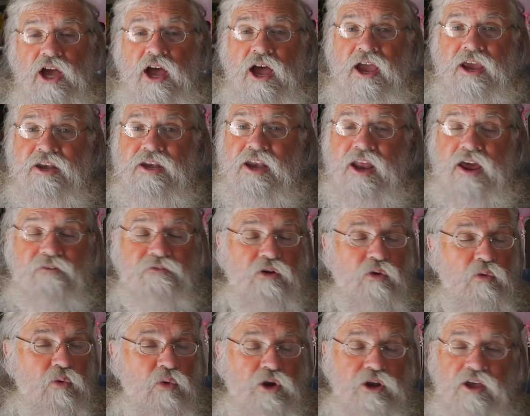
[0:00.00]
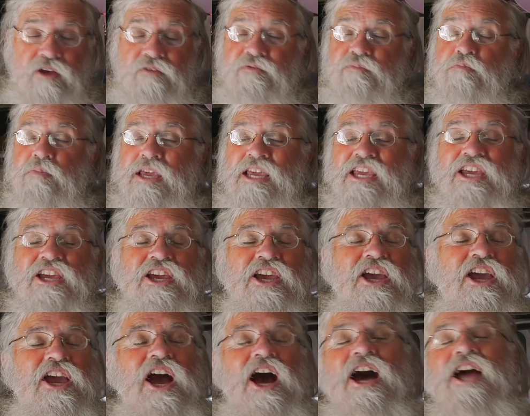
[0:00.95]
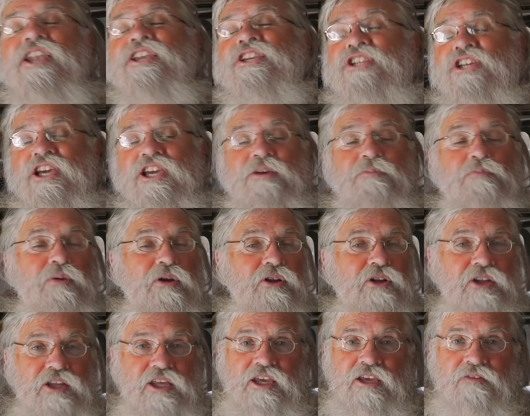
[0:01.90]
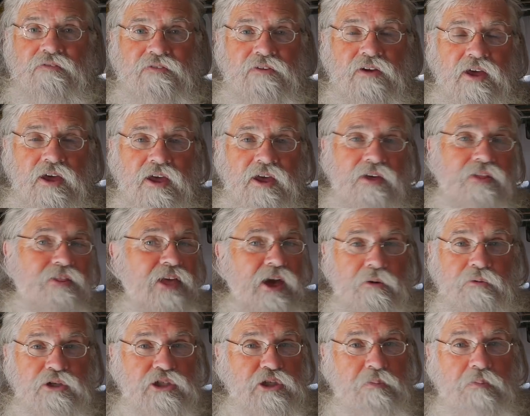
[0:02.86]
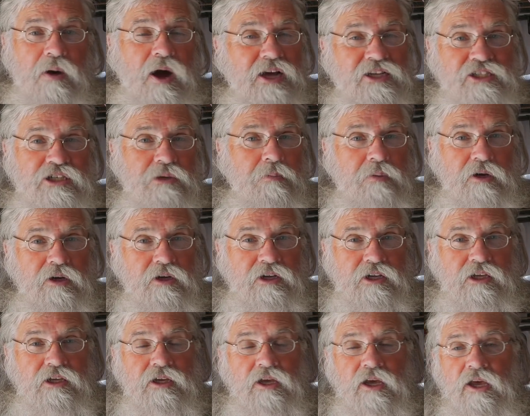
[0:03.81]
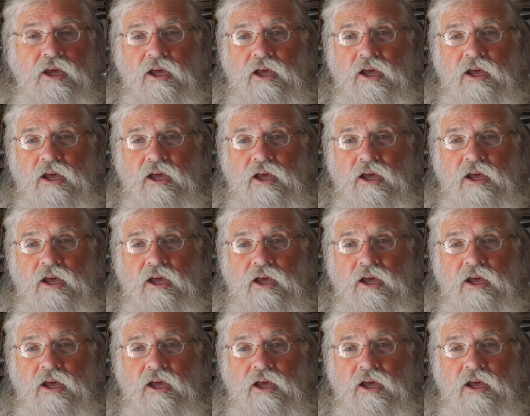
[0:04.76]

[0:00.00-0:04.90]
I never would have begun to believe that was a possibility.